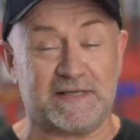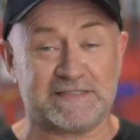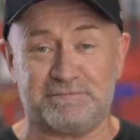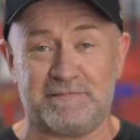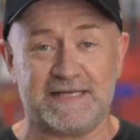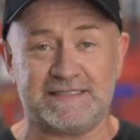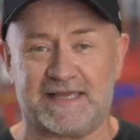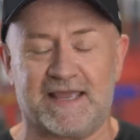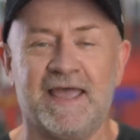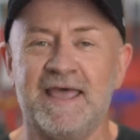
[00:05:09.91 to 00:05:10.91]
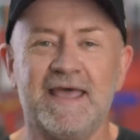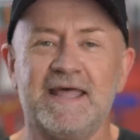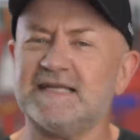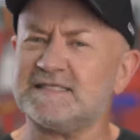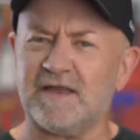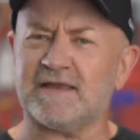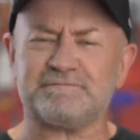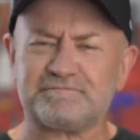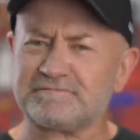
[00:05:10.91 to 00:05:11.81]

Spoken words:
That's amazing. That's like